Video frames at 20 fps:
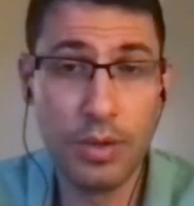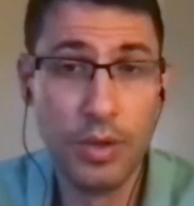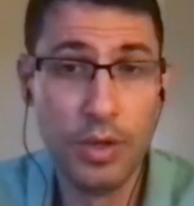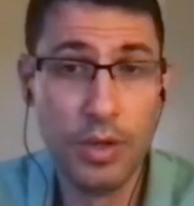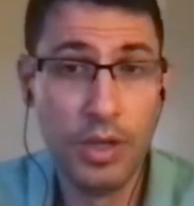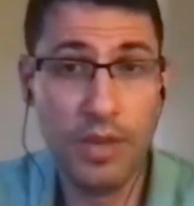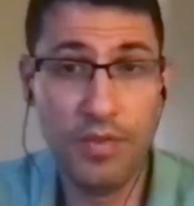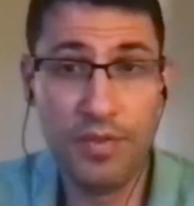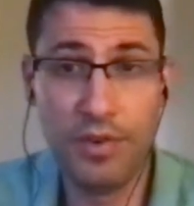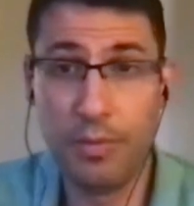
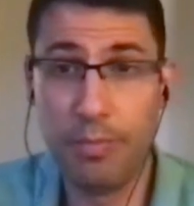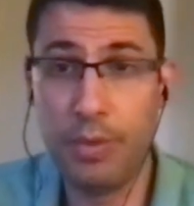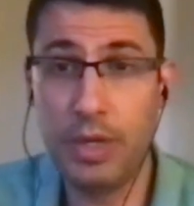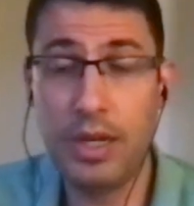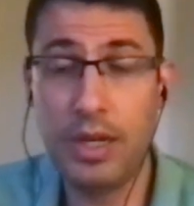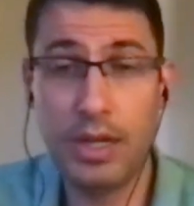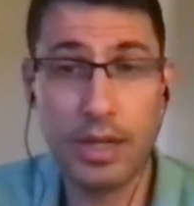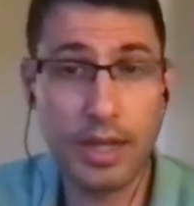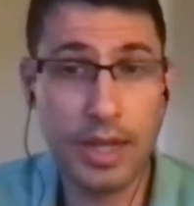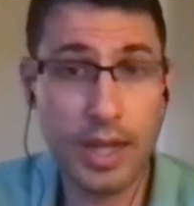if you're
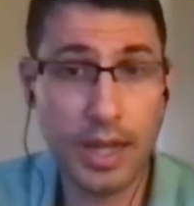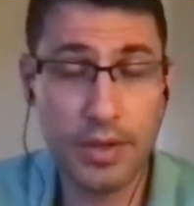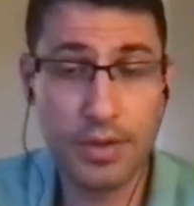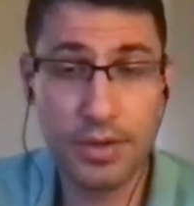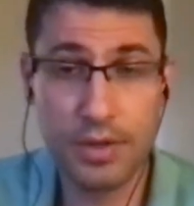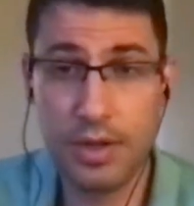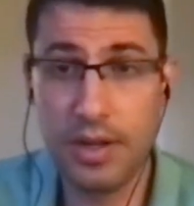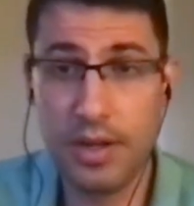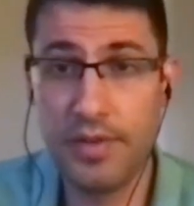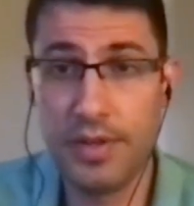beating a
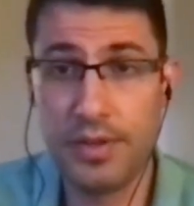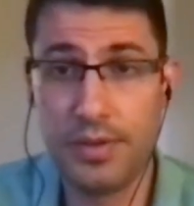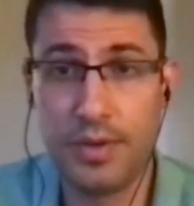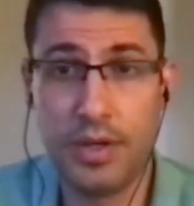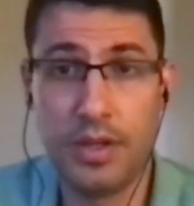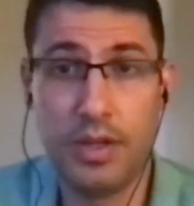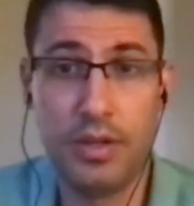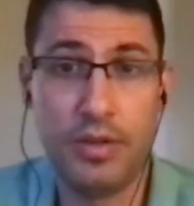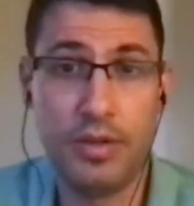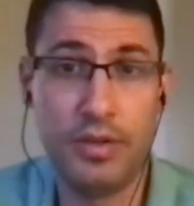Castro Neves
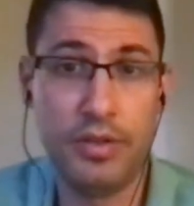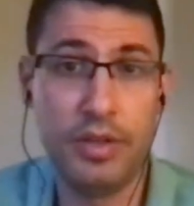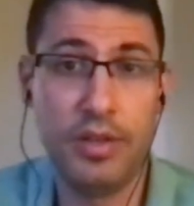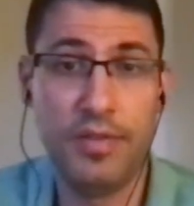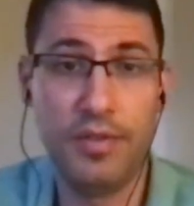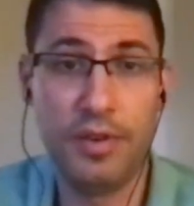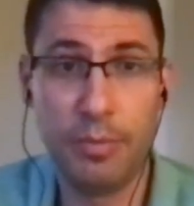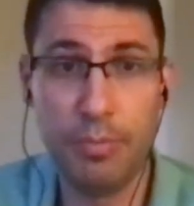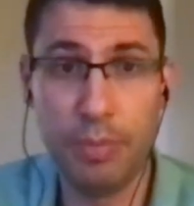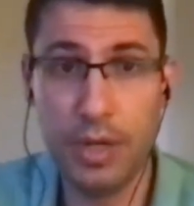regularly,
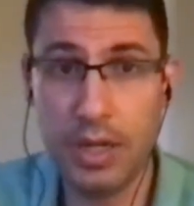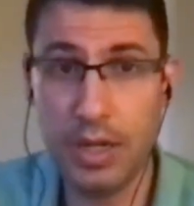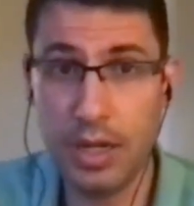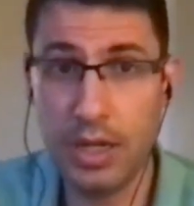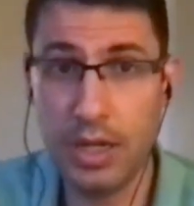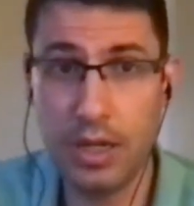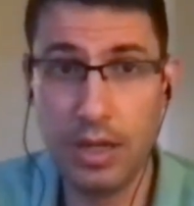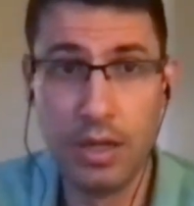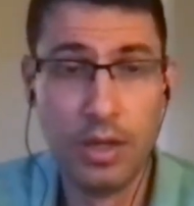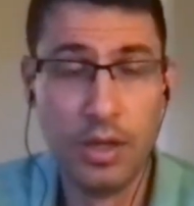if you're
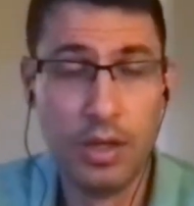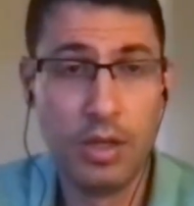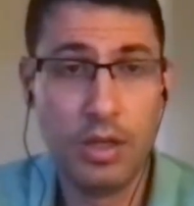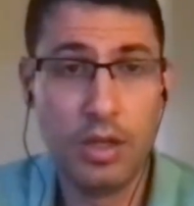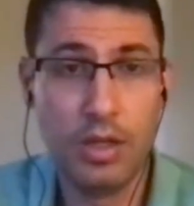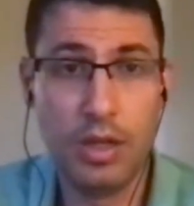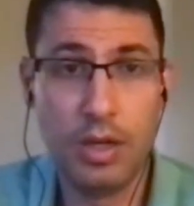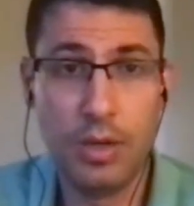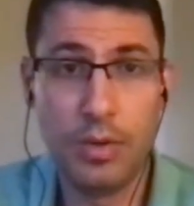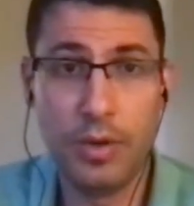beating,
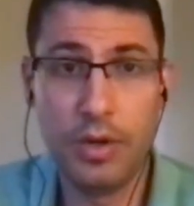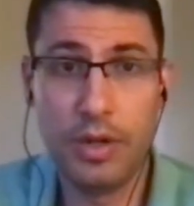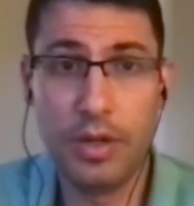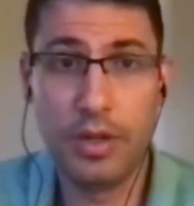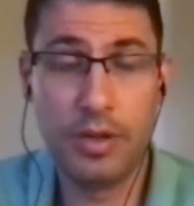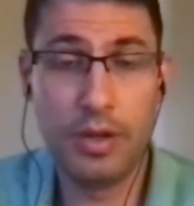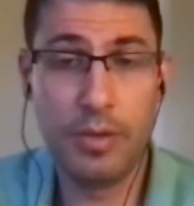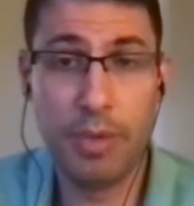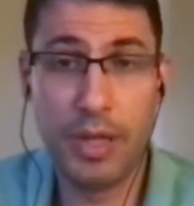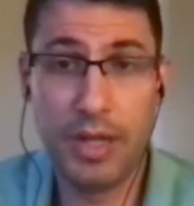a
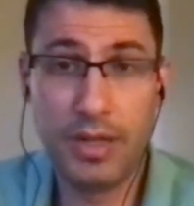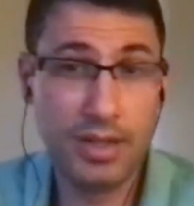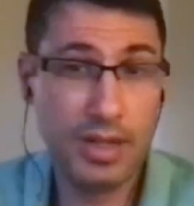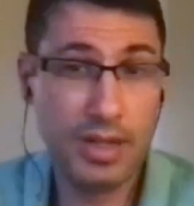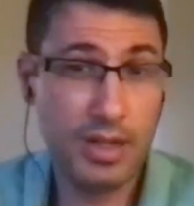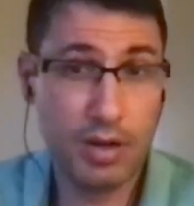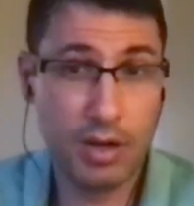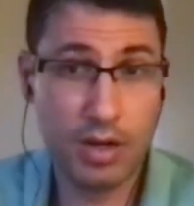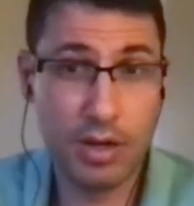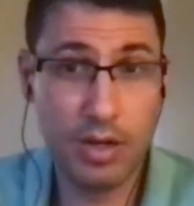
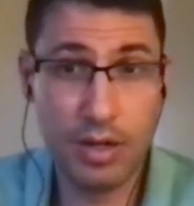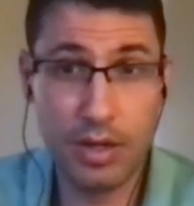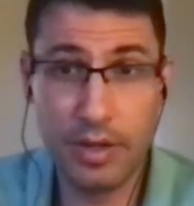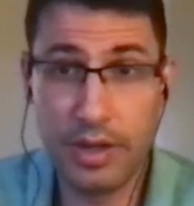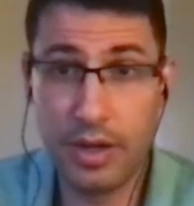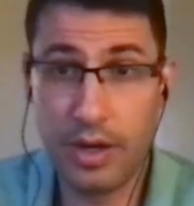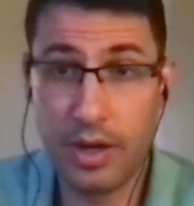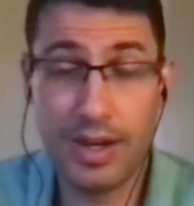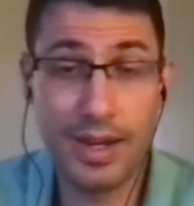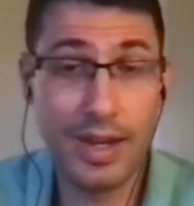Penske car here or
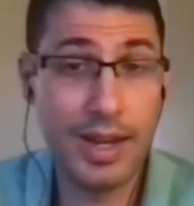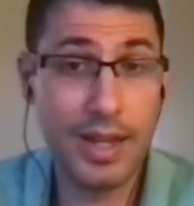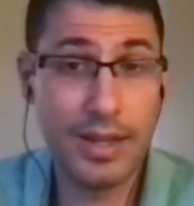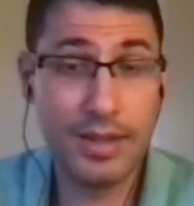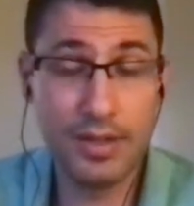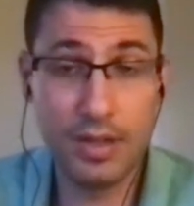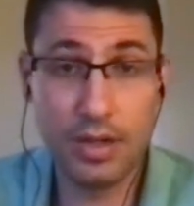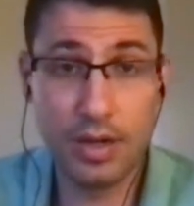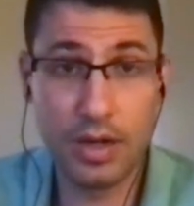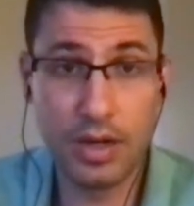there, a
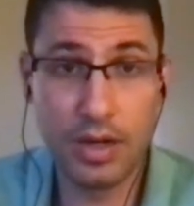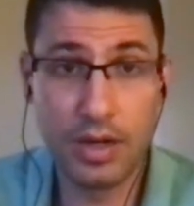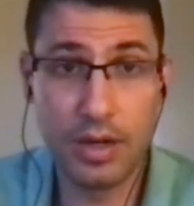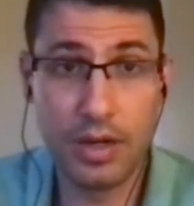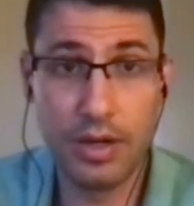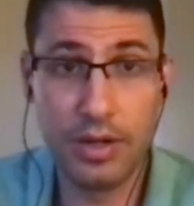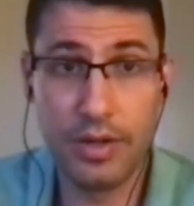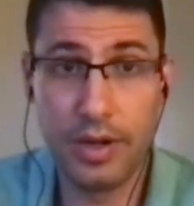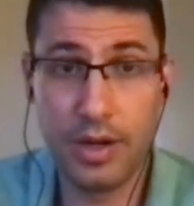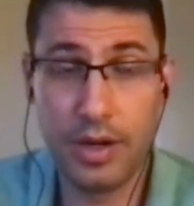Ganassi car
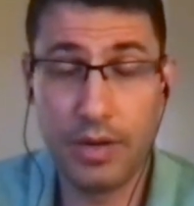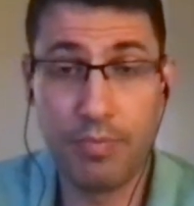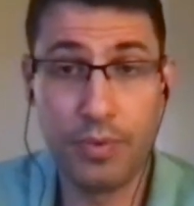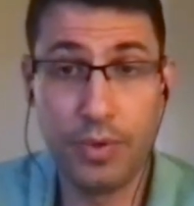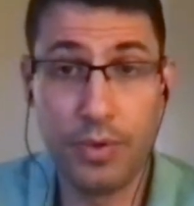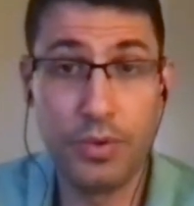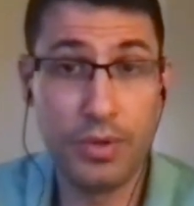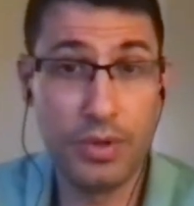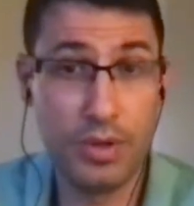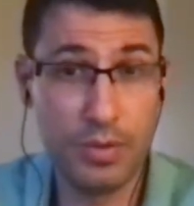here or there,
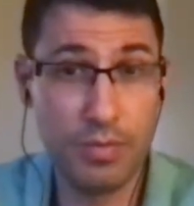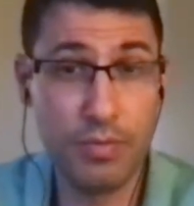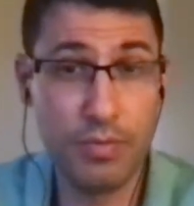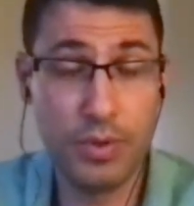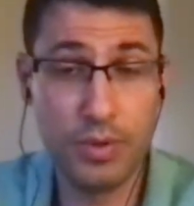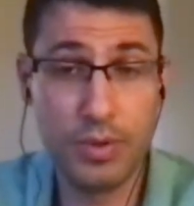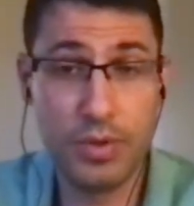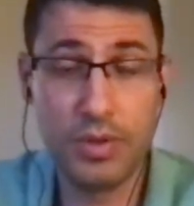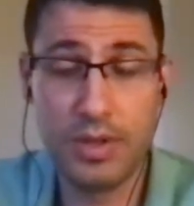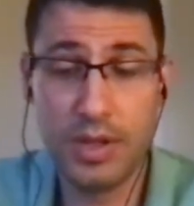those
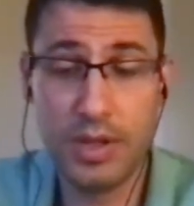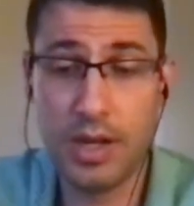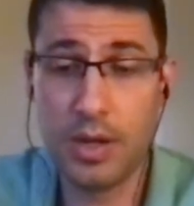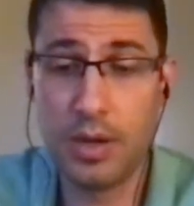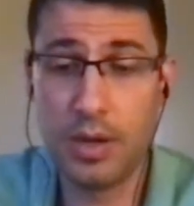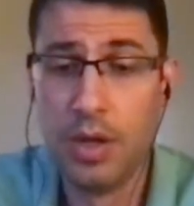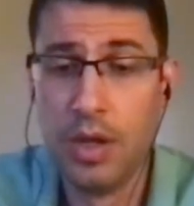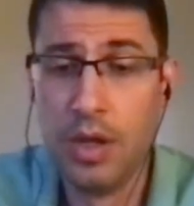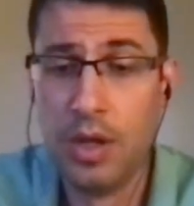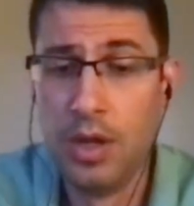are
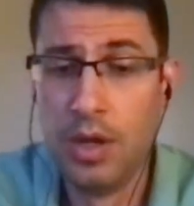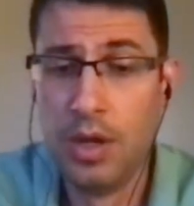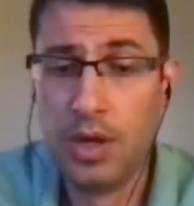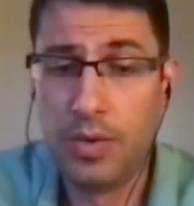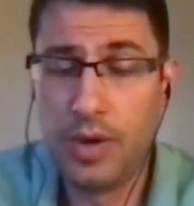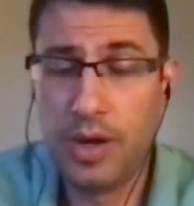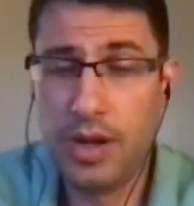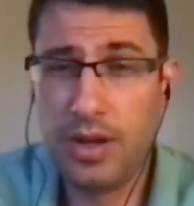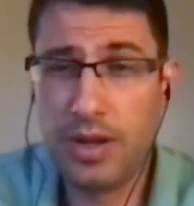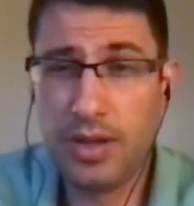stout.
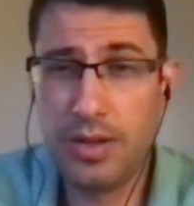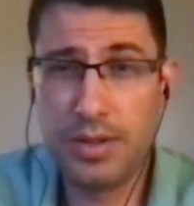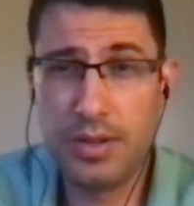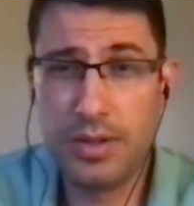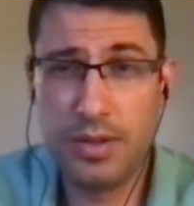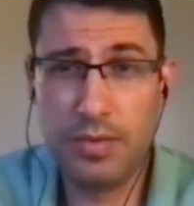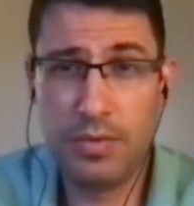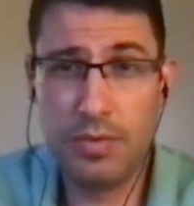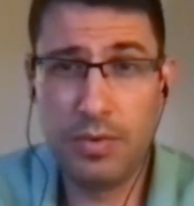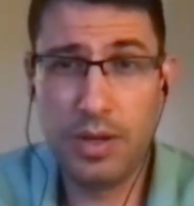Rahals
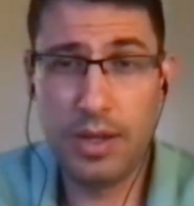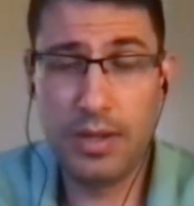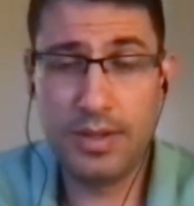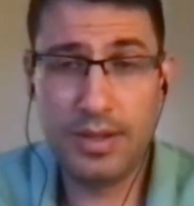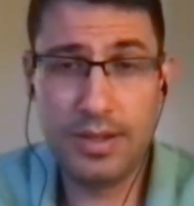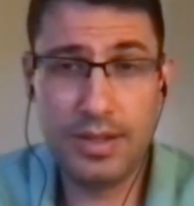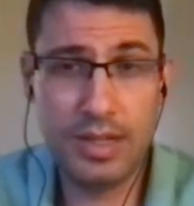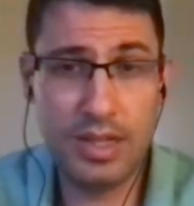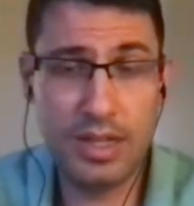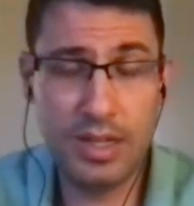as
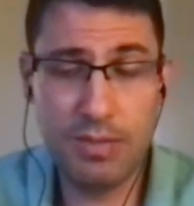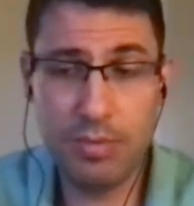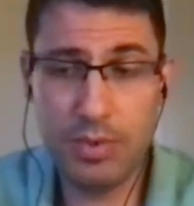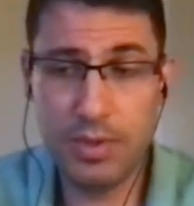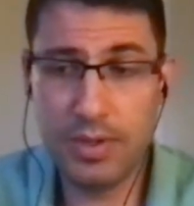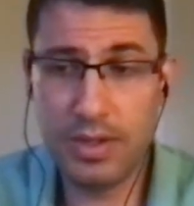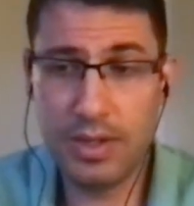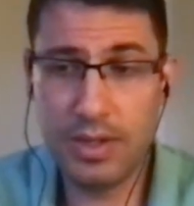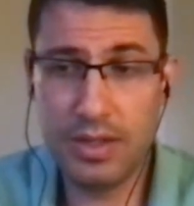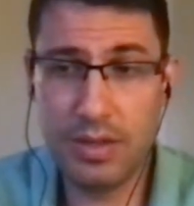a team
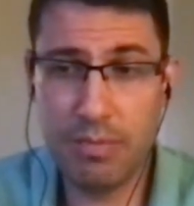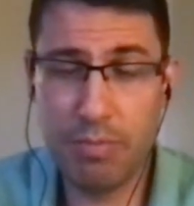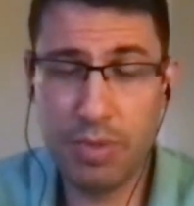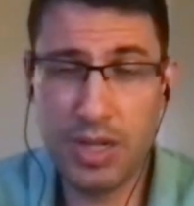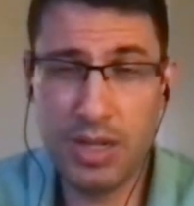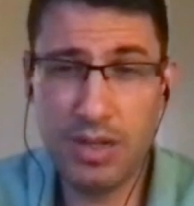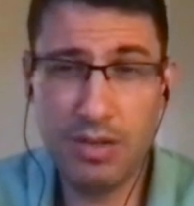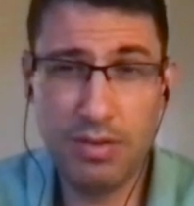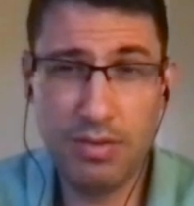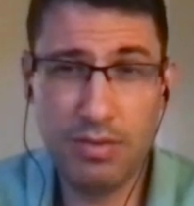is a
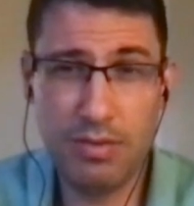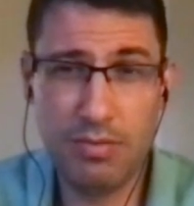bit,